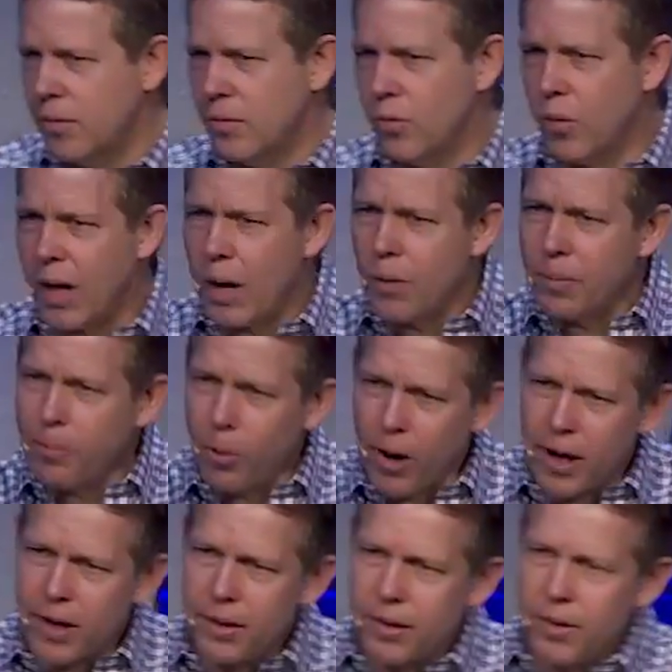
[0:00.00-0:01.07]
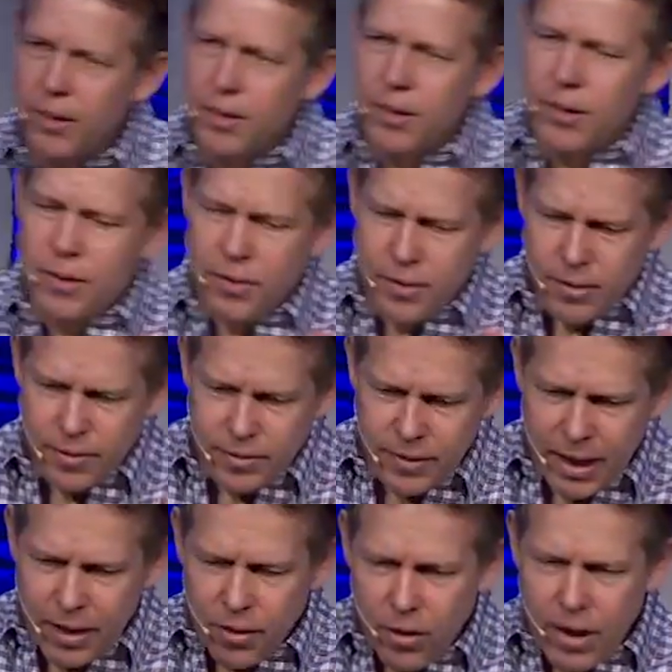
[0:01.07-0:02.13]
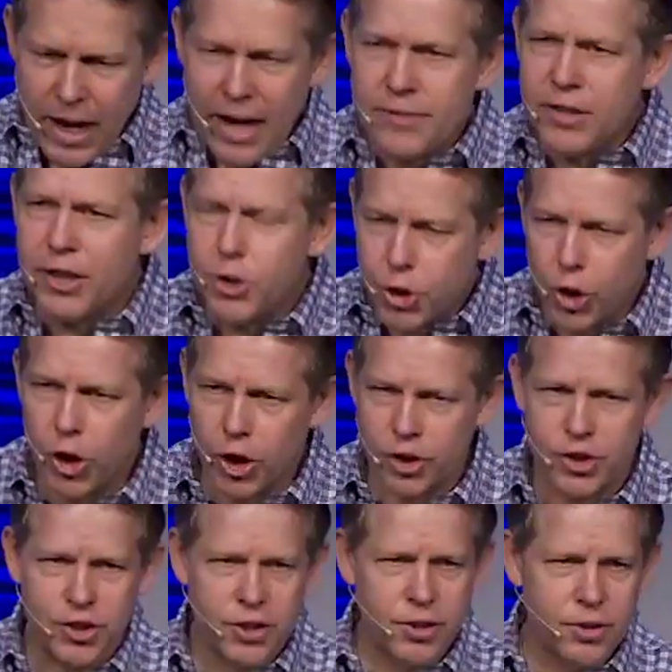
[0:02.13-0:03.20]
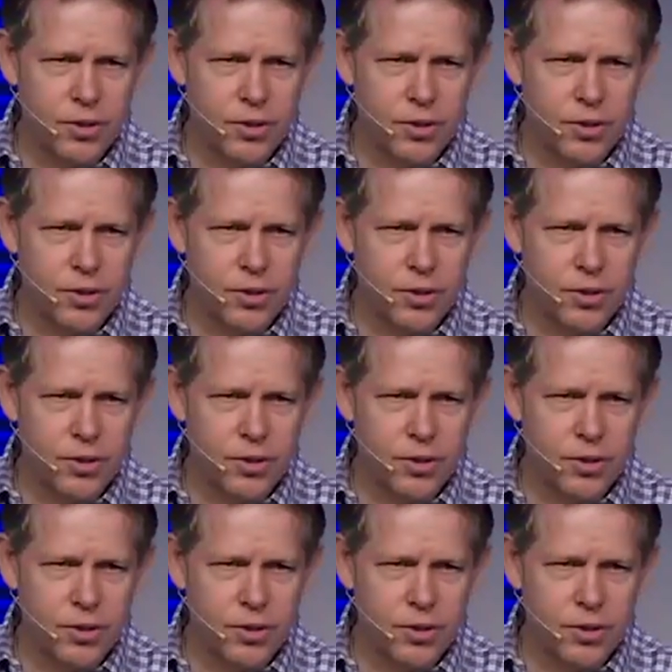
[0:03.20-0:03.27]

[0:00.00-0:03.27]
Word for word: Lord, I would pray that as a church,